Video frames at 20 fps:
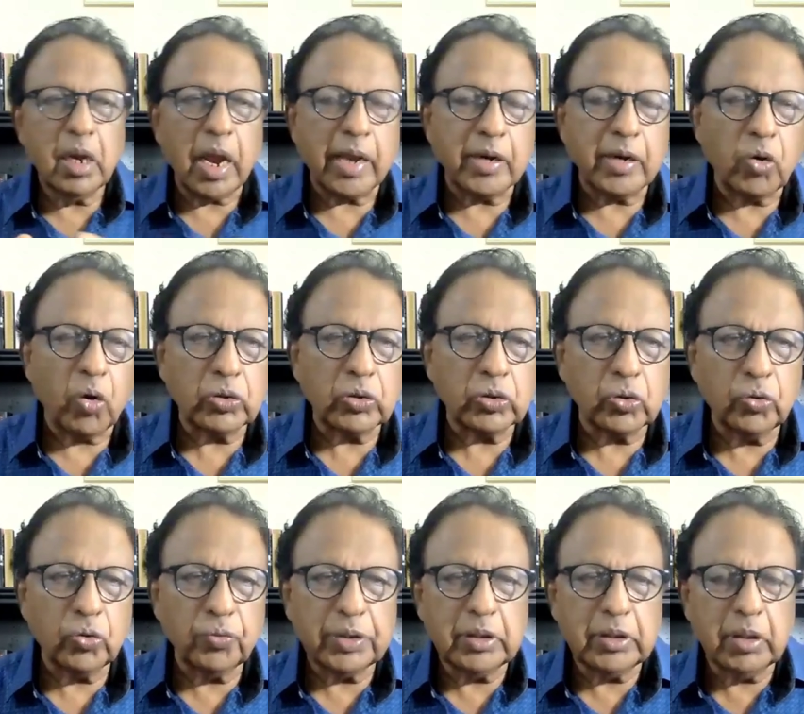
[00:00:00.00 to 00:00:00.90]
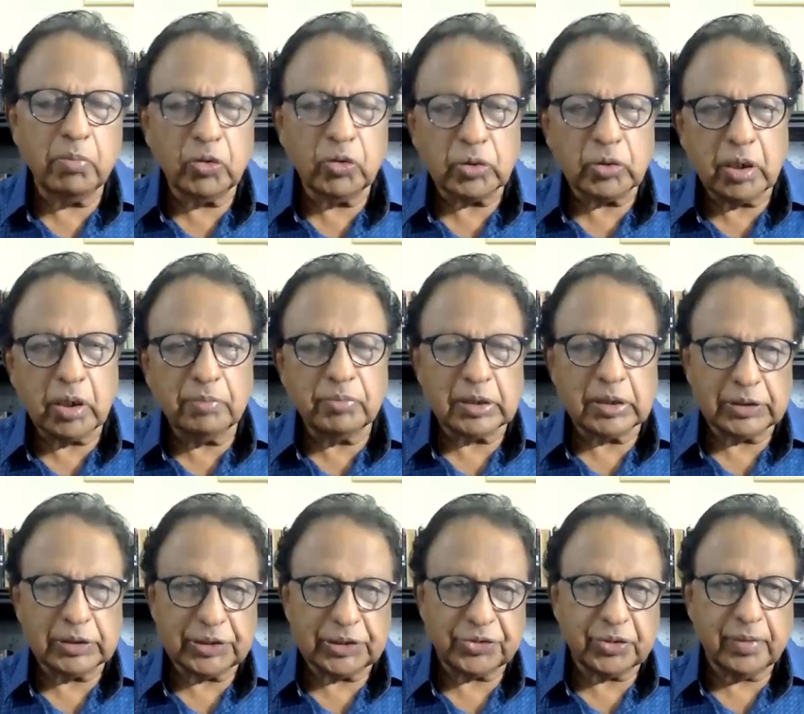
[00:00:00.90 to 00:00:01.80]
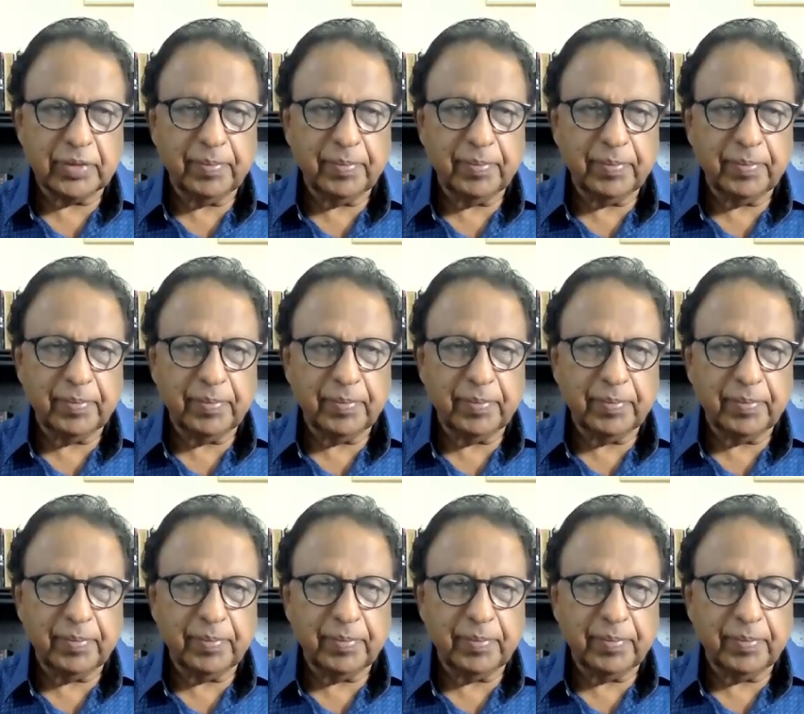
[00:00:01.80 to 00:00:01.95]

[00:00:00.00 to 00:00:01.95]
and also with the Muslims, et cetera.